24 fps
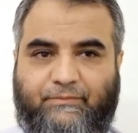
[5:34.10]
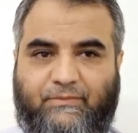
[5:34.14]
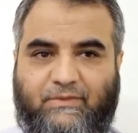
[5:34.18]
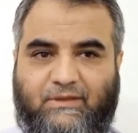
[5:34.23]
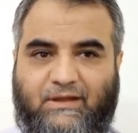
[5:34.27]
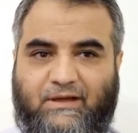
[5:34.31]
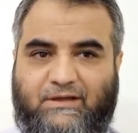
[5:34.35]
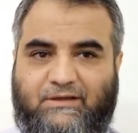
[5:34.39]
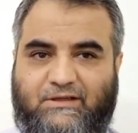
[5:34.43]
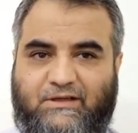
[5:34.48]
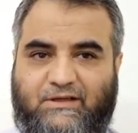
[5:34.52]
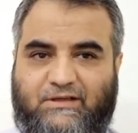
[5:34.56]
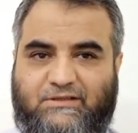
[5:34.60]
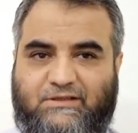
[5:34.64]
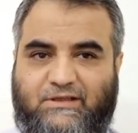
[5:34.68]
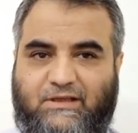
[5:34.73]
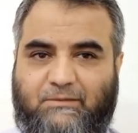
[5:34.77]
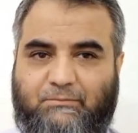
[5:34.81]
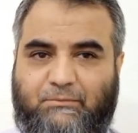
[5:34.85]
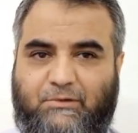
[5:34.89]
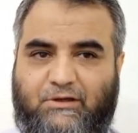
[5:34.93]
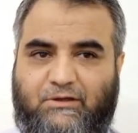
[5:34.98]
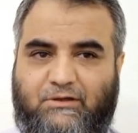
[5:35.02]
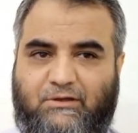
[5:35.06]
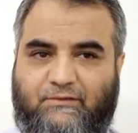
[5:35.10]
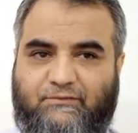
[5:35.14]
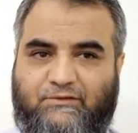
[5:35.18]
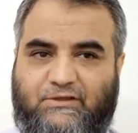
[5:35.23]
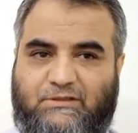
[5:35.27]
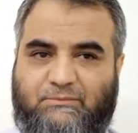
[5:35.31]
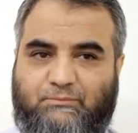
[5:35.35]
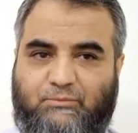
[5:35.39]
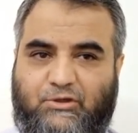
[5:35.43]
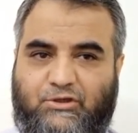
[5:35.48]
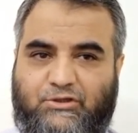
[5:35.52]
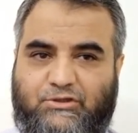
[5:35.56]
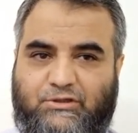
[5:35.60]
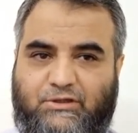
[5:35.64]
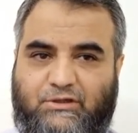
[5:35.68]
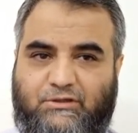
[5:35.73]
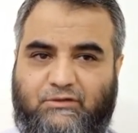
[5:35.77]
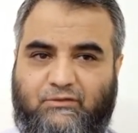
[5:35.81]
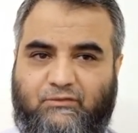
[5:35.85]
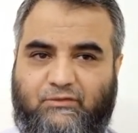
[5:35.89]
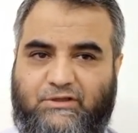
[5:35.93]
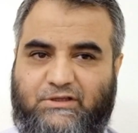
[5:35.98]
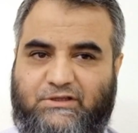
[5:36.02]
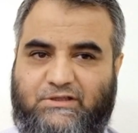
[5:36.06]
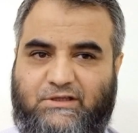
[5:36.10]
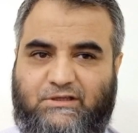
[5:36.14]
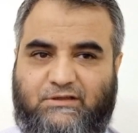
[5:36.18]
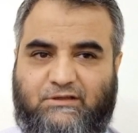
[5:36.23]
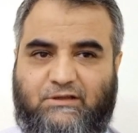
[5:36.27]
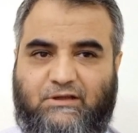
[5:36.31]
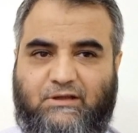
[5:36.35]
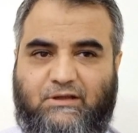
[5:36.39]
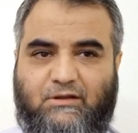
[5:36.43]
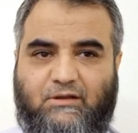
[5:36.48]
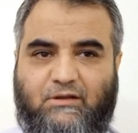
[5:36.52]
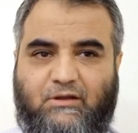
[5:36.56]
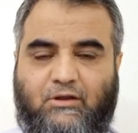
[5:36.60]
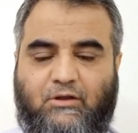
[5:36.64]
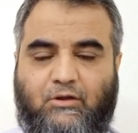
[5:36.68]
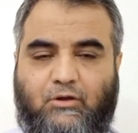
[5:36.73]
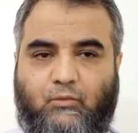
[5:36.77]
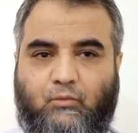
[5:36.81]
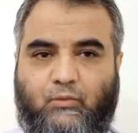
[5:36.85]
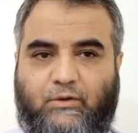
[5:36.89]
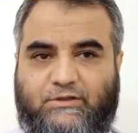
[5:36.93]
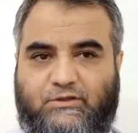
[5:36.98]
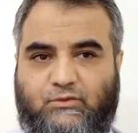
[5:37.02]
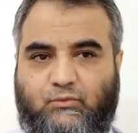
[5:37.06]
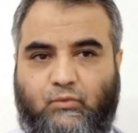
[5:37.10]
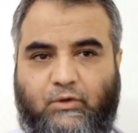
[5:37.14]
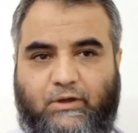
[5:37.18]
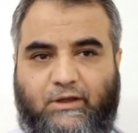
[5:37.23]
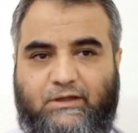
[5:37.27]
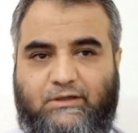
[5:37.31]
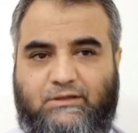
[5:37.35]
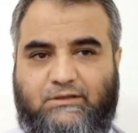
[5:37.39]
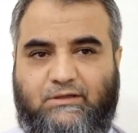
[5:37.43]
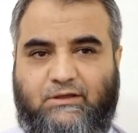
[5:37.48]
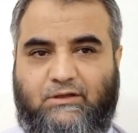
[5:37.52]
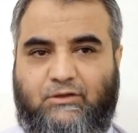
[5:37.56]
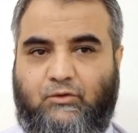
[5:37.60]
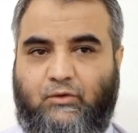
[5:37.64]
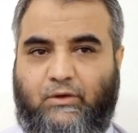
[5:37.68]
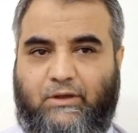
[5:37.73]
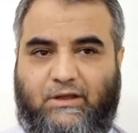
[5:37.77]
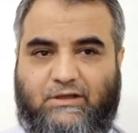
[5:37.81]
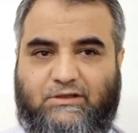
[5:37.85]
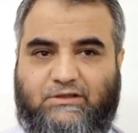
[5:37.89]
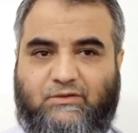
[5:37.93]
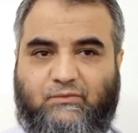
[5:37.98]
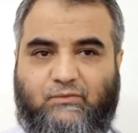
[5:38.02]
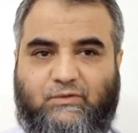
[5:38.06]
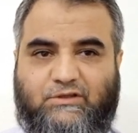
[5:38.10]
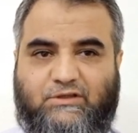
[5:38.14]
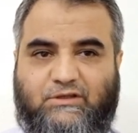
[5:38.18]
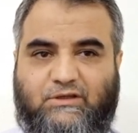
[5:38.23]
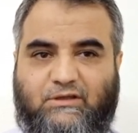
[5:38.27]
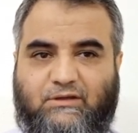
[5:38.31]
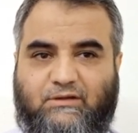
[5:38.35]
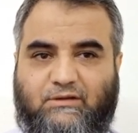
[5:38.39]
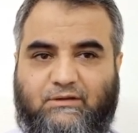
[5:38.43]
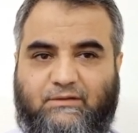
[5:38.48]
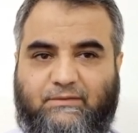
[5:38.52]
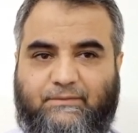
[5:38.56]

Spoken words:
The anterior segment of this patient recently was quite no activity.